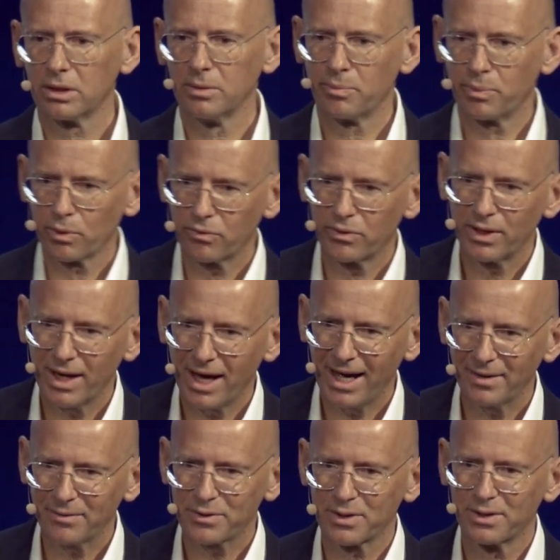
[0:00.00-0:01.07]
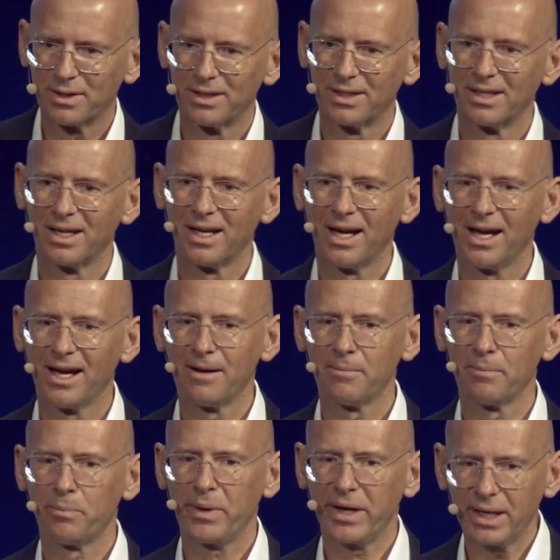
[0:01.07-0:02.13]
improving lives,
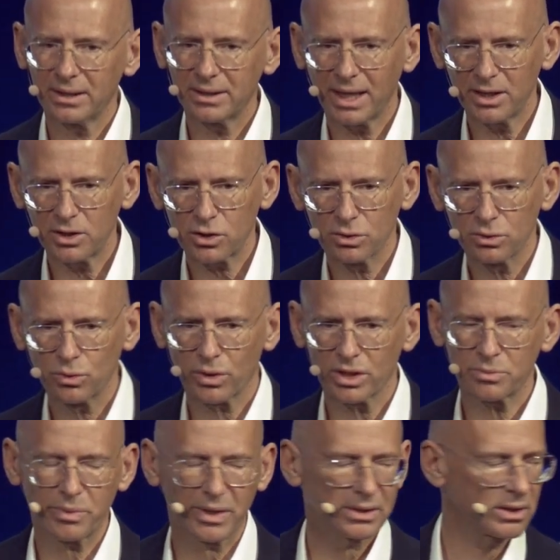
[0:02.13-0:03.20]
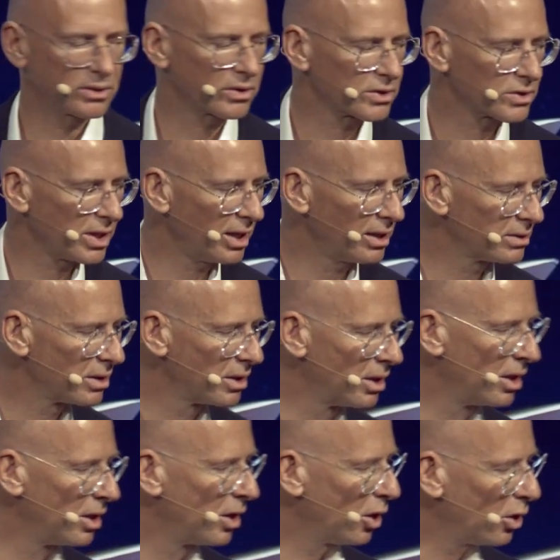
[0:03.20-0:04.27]
paying attention to respect and result,
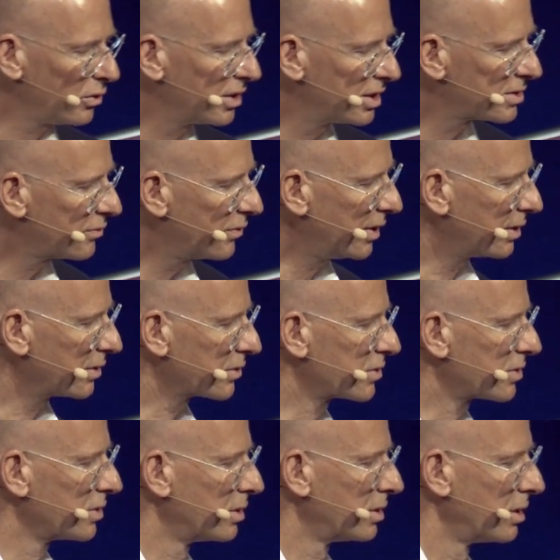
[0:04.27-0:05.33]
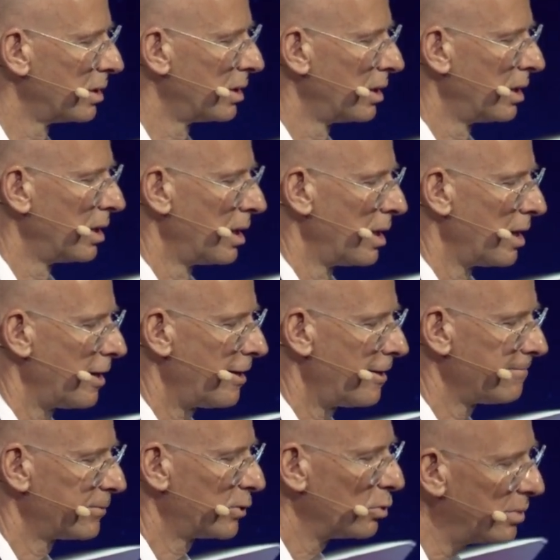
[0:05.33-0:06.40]
all these things,
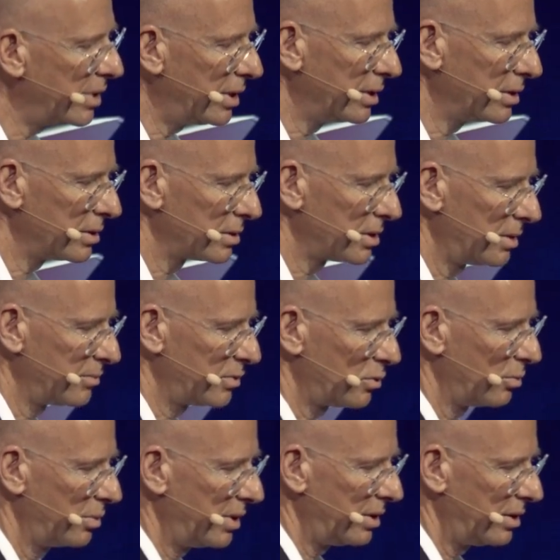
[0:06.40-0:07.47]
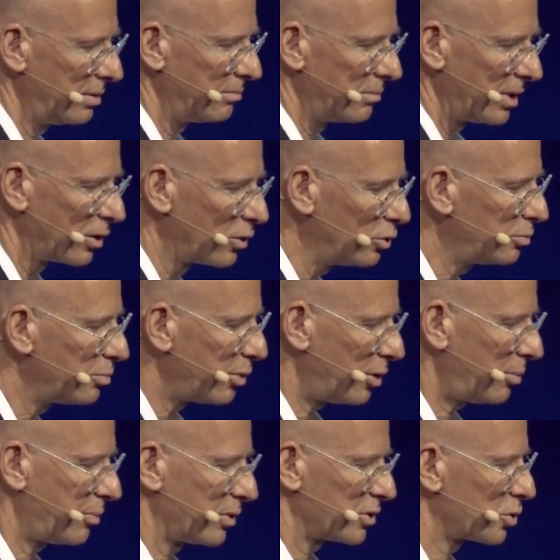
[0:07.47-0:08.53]
to me, seems to be a good
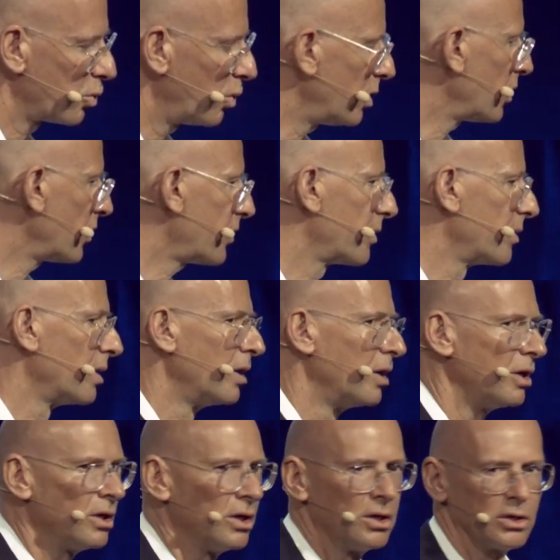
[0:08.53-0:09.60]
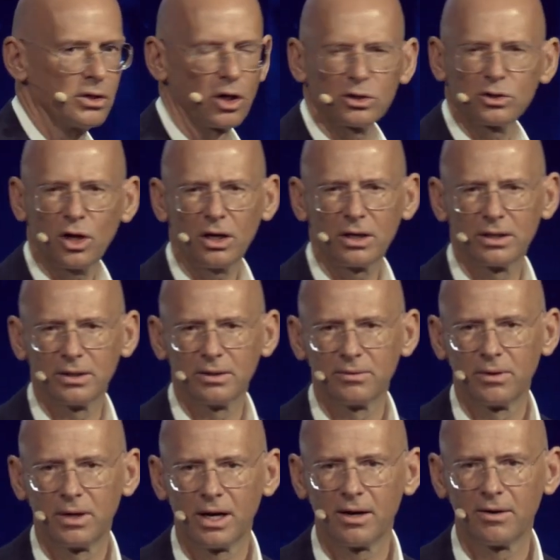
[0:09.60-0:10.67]
purpose, worth not only
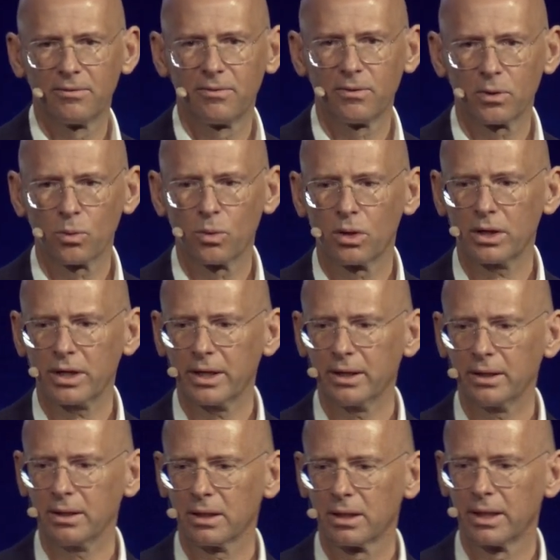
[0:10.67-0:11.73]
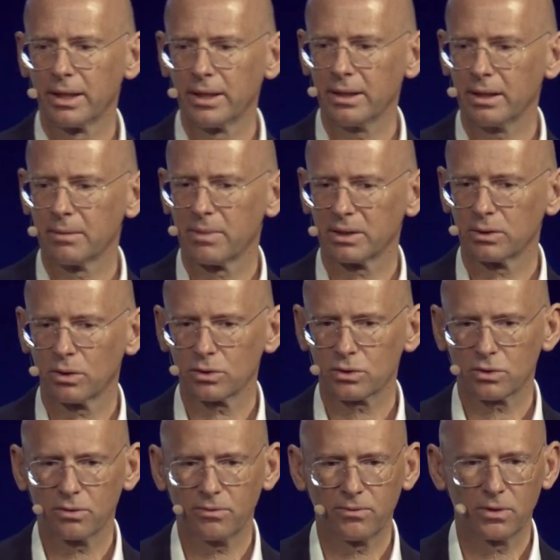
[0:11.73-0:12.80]
for working in, but
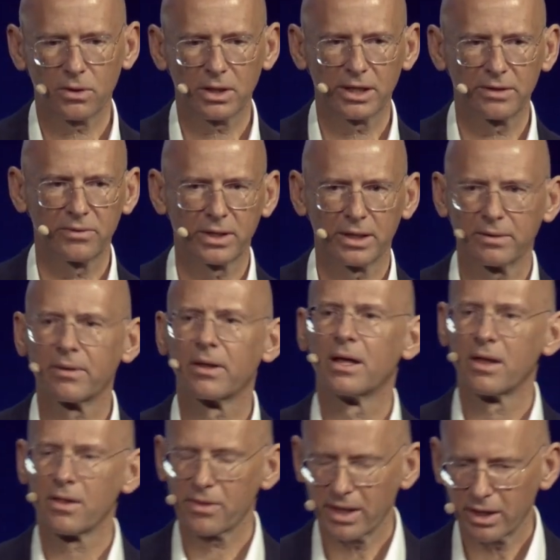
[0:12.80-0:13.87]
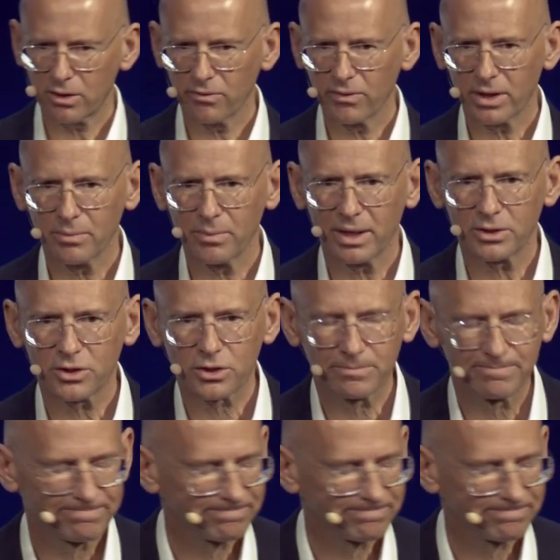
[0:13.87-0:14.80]
also for living in. Thank you very much.